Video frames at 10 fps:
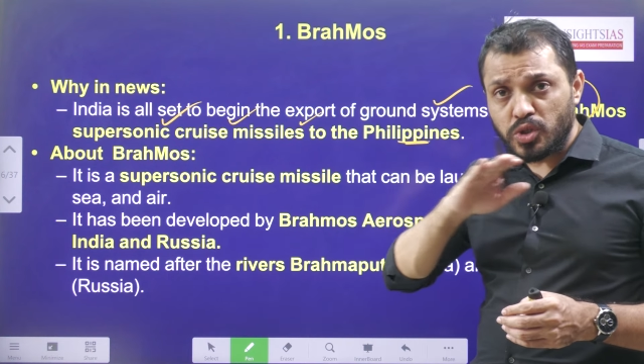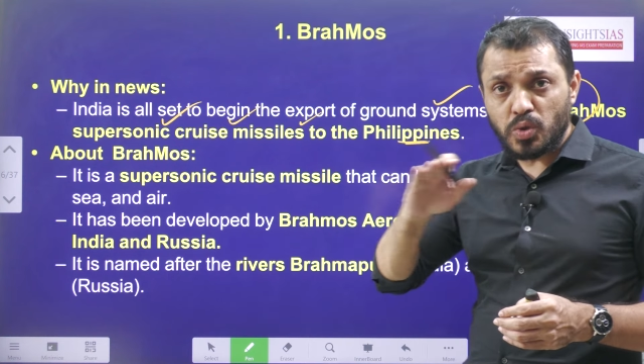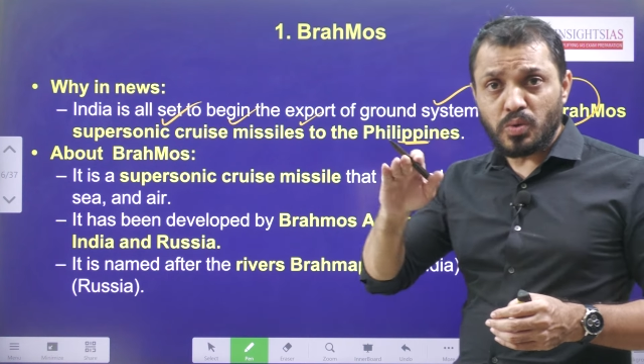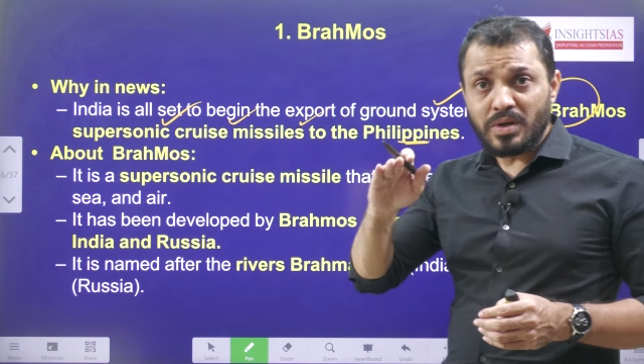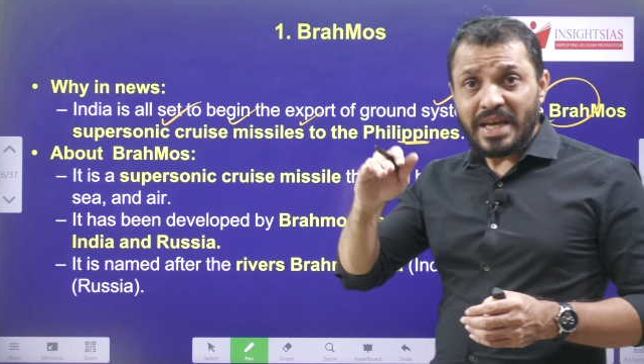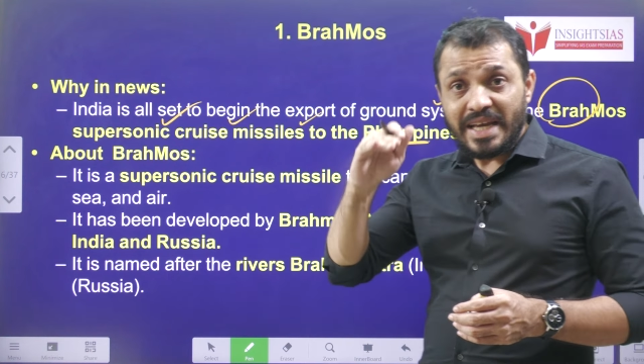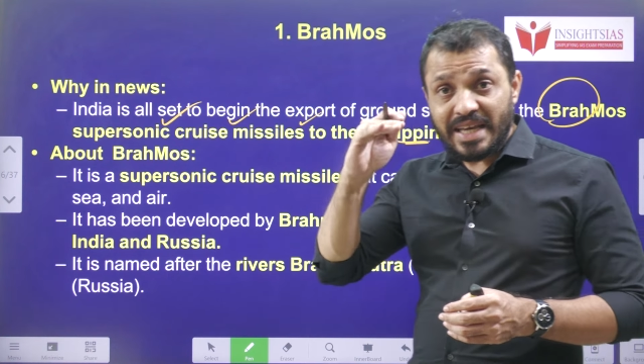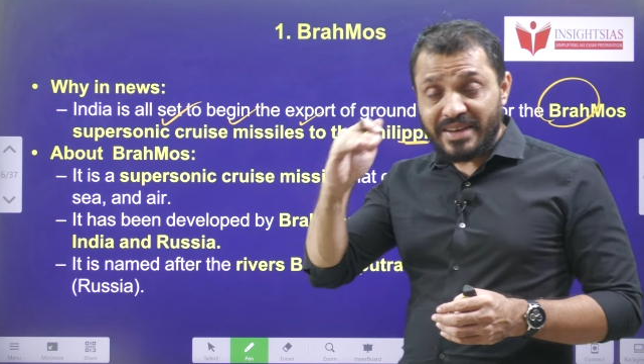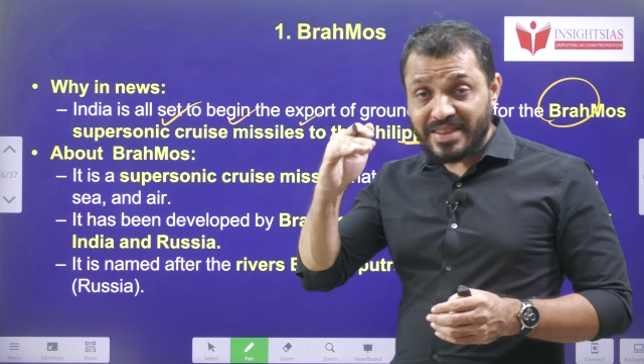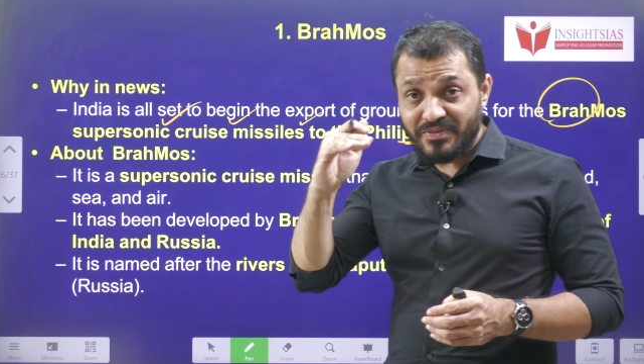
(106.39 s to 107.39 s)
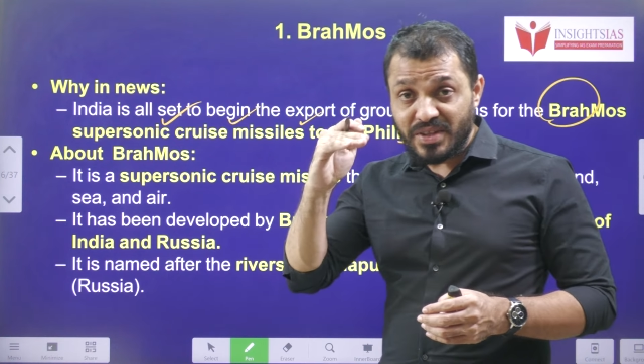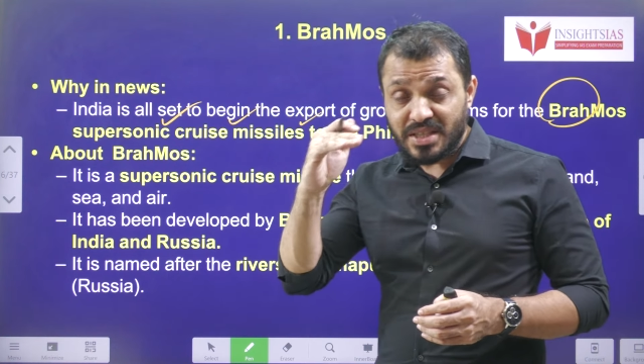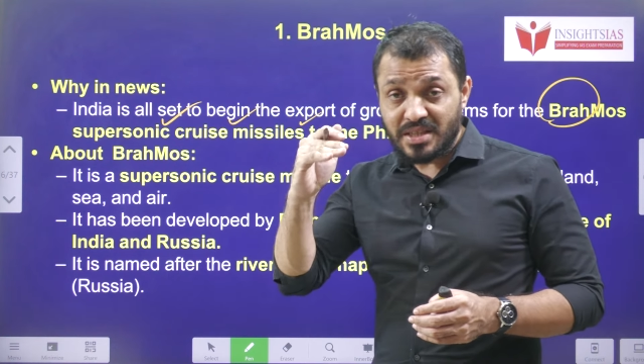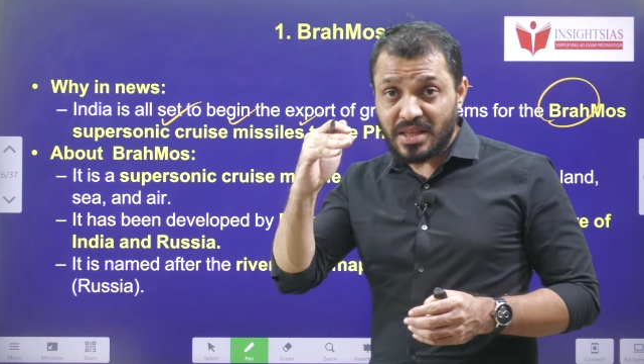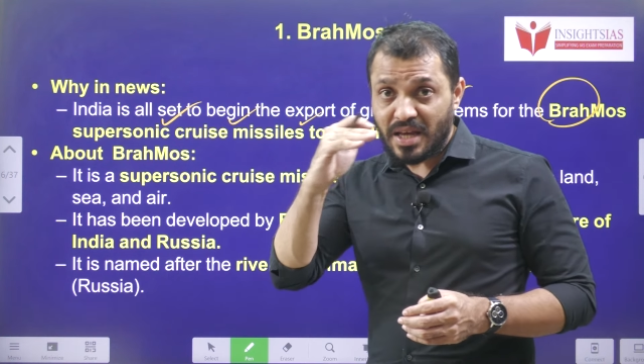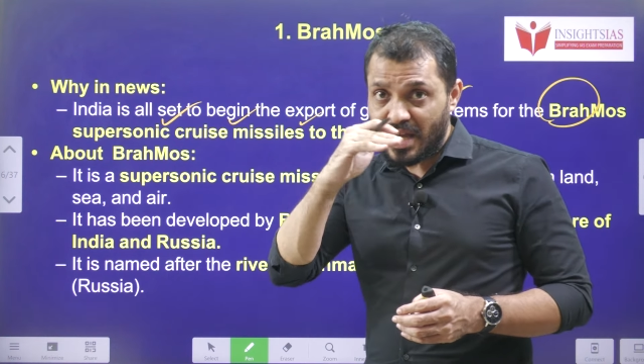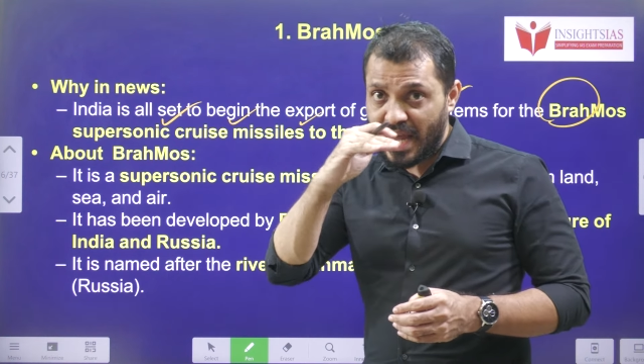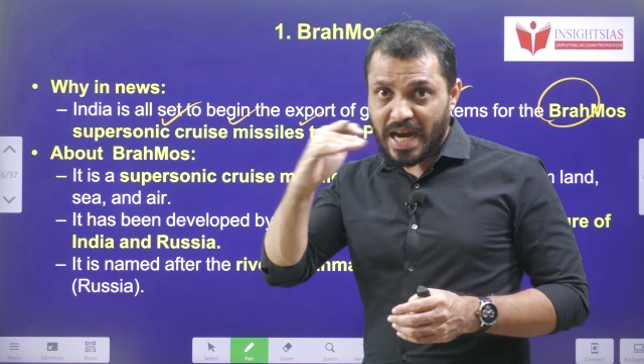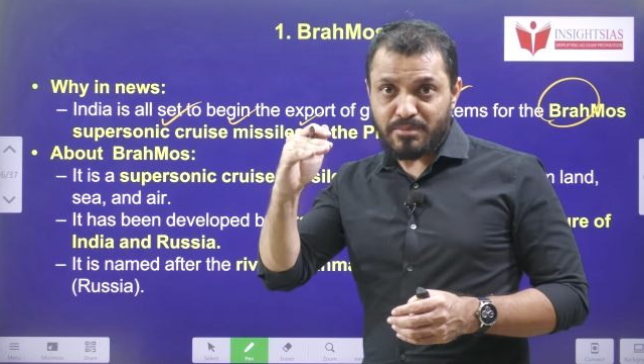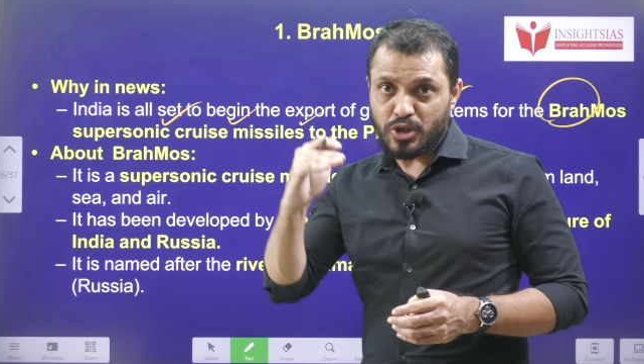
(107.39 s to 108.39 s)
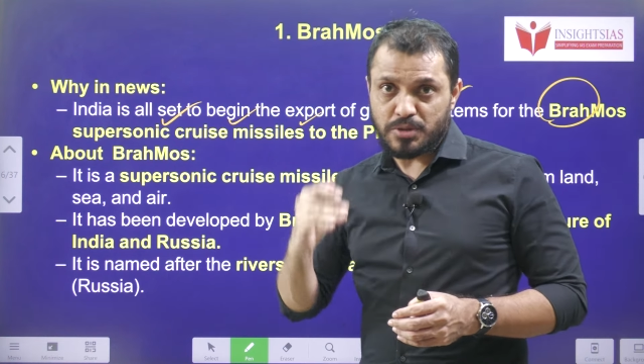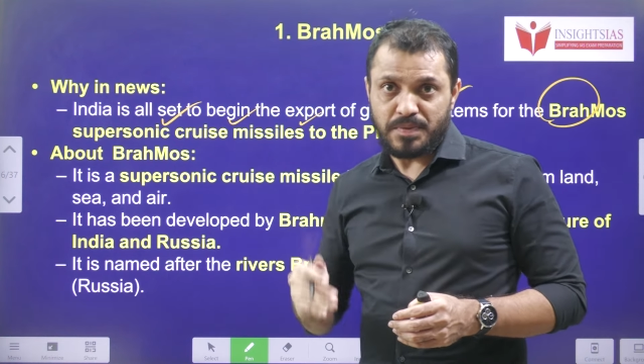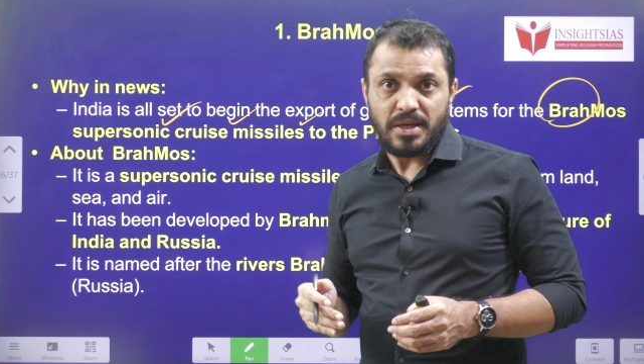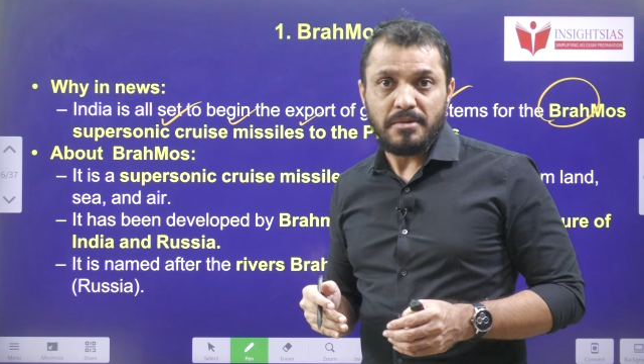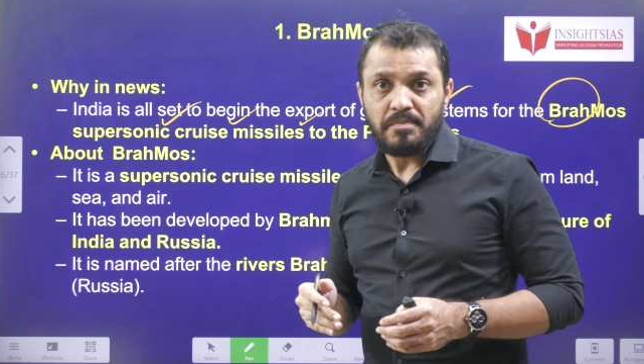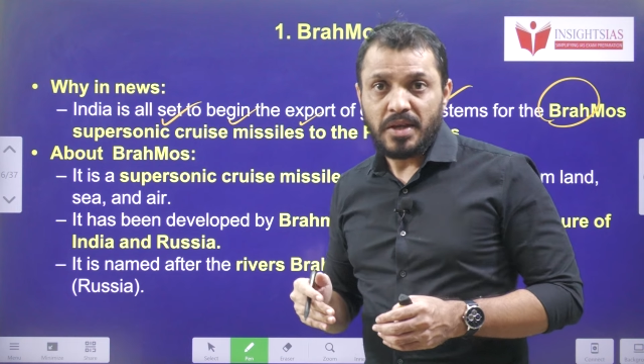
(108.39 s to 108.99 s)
through it within the atmosphere.